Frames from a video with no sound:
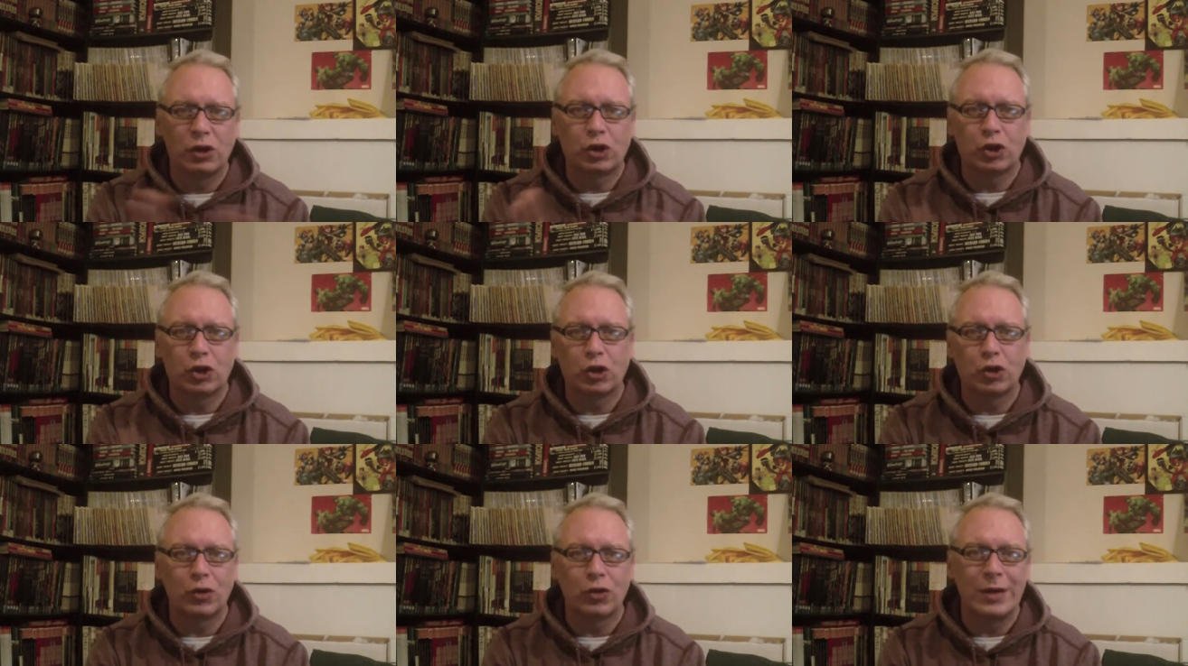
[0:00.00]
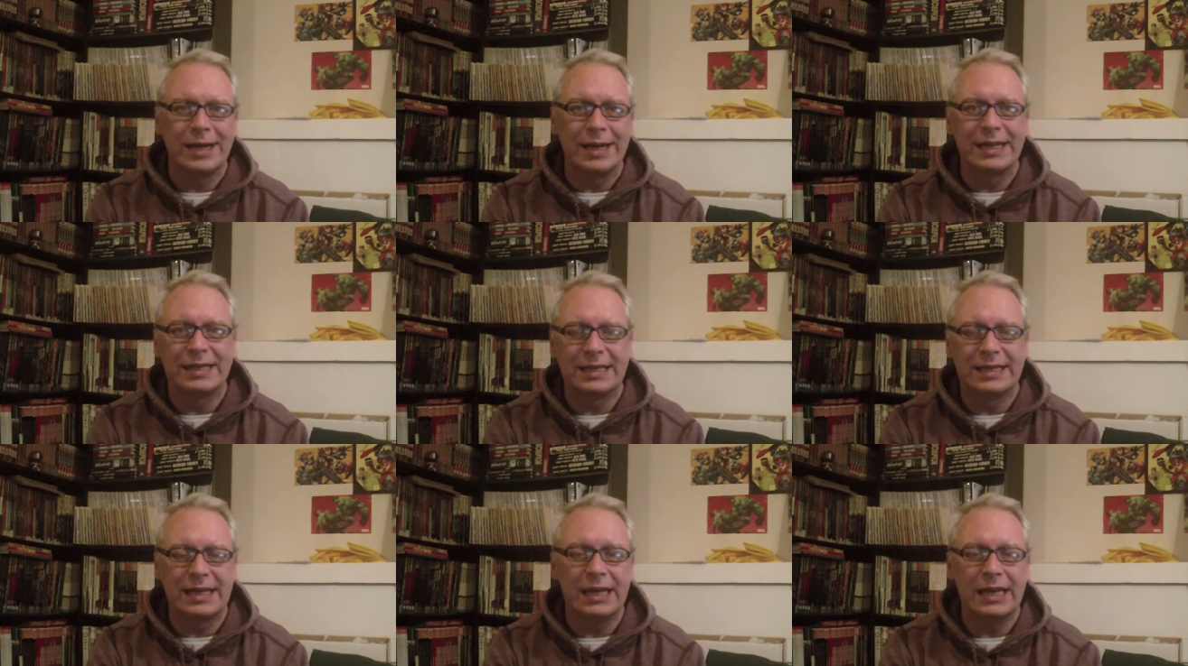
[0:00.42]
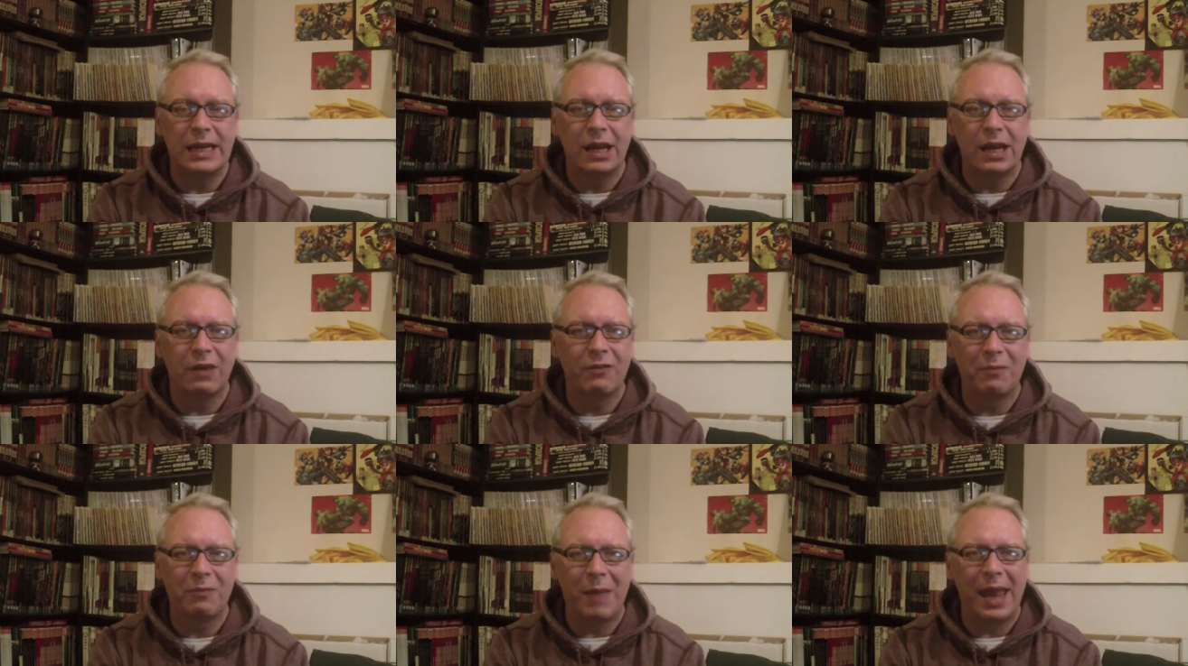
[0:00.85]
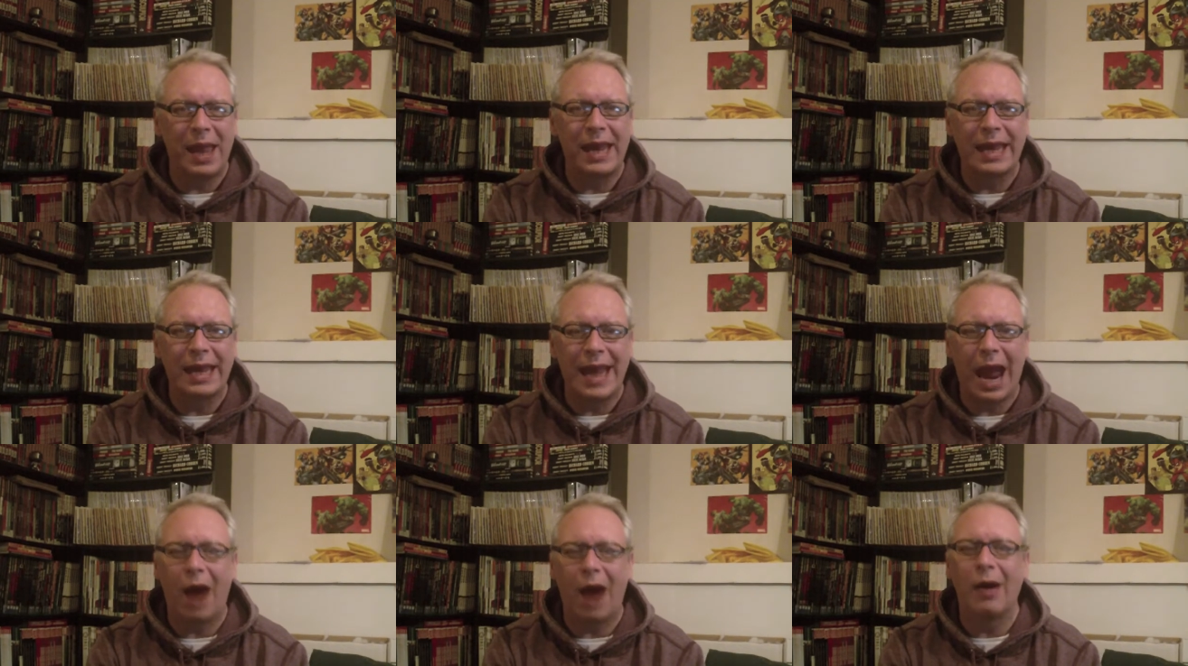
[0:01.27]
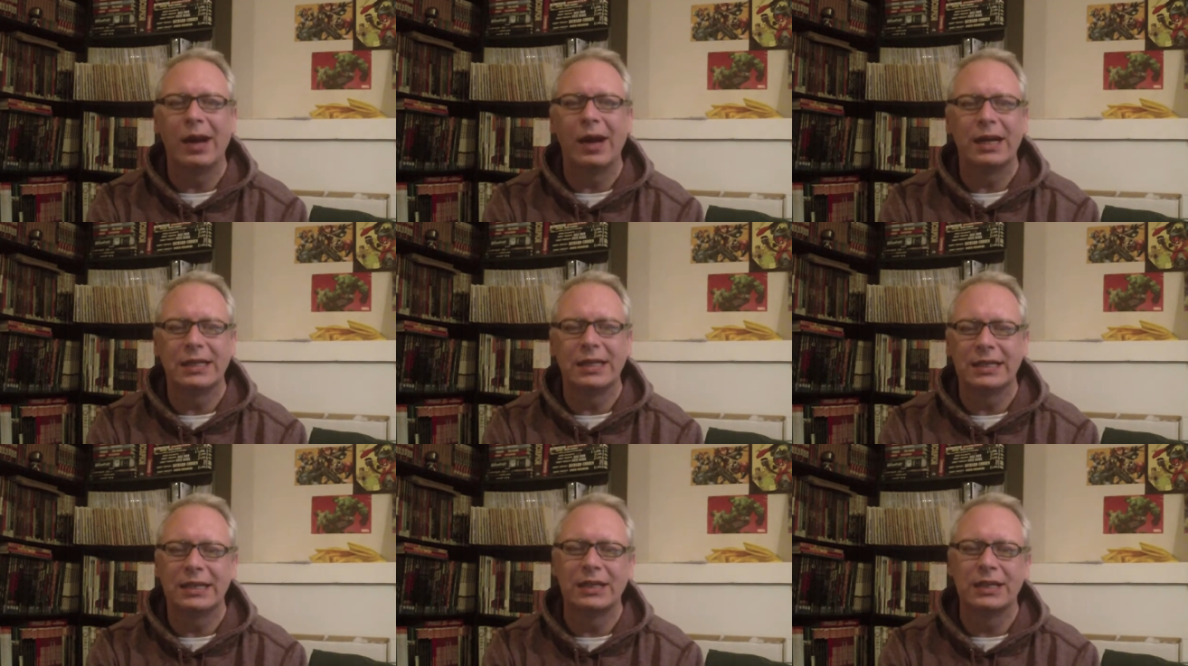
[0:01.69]
trinity of main
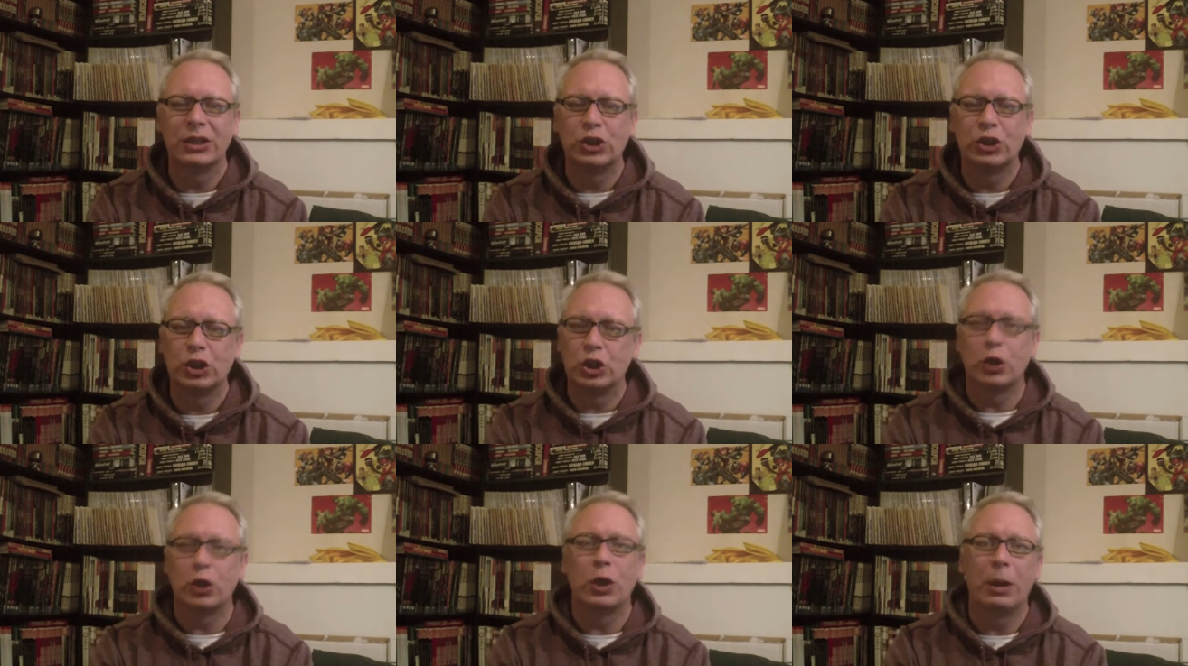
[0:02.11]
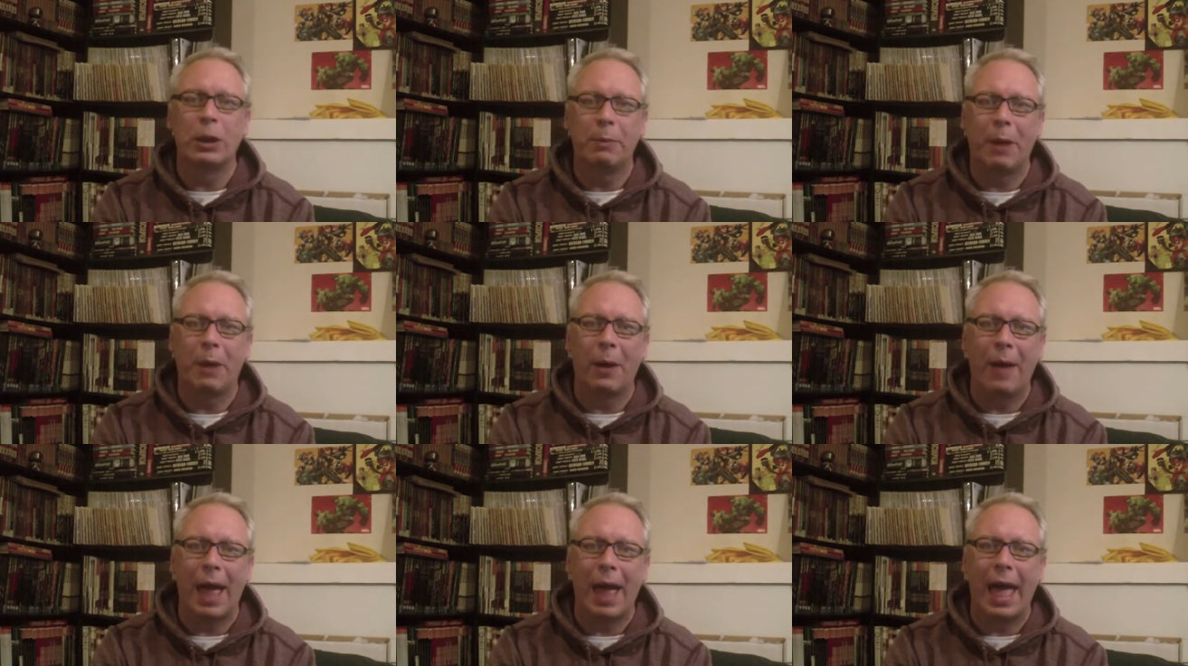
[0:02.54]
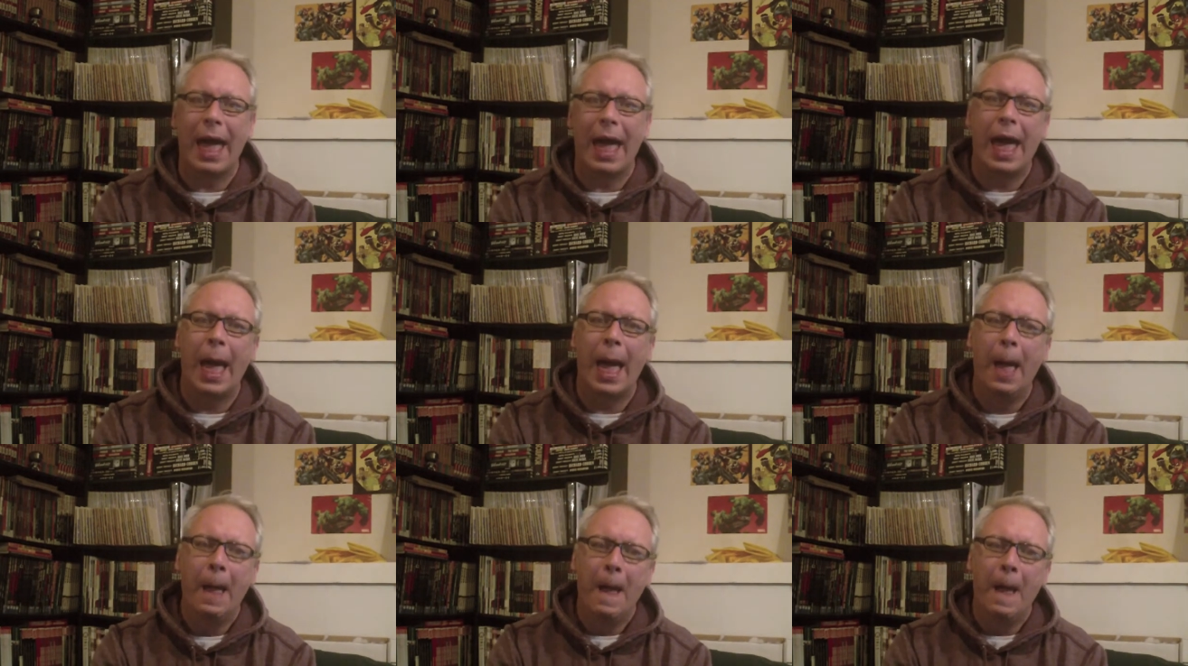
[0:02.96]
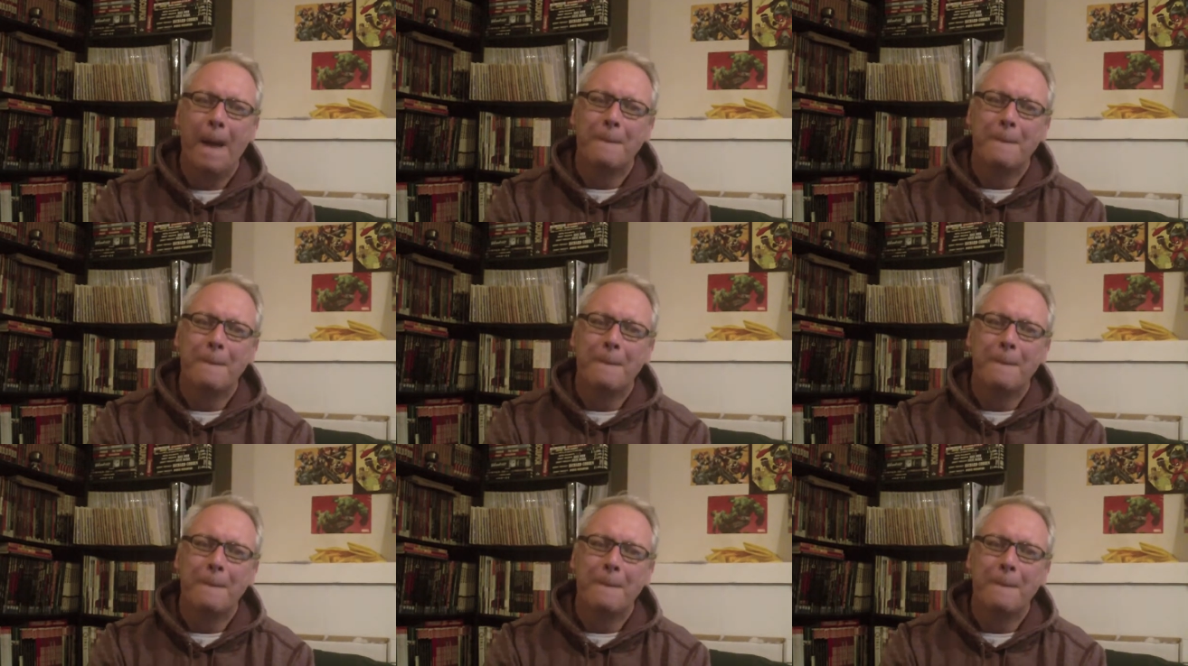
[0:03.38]
characters, Tulip O'Hare,